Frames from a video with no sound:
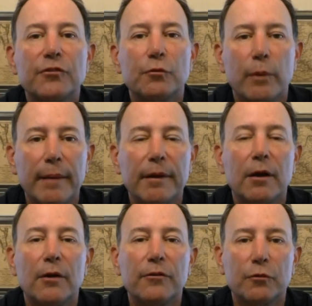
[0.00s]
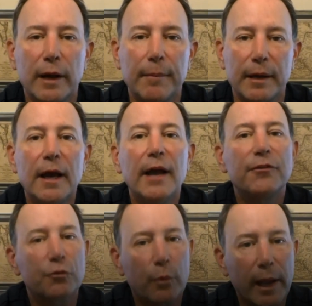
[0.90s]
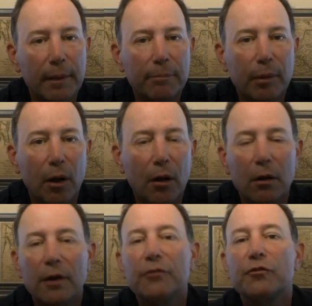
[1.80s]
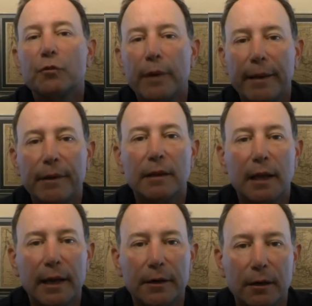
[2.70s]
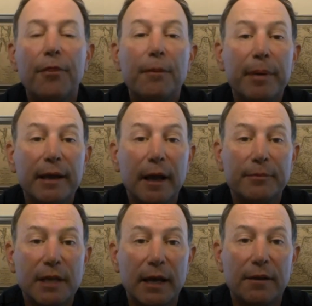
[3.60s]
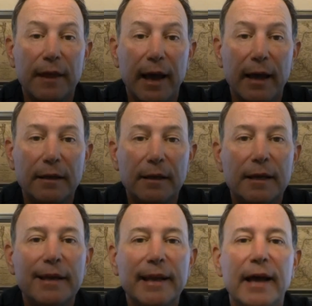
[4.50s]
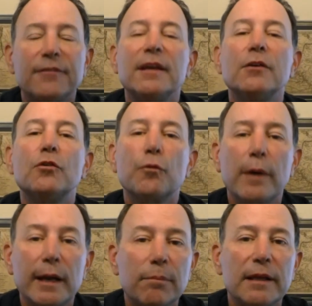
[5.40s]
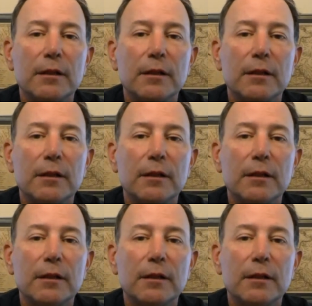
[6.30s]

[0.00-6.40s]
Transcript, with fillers: ceramic on ceramic, a ceramic ball on a ceramic liner. The big upside of that, it has incredibly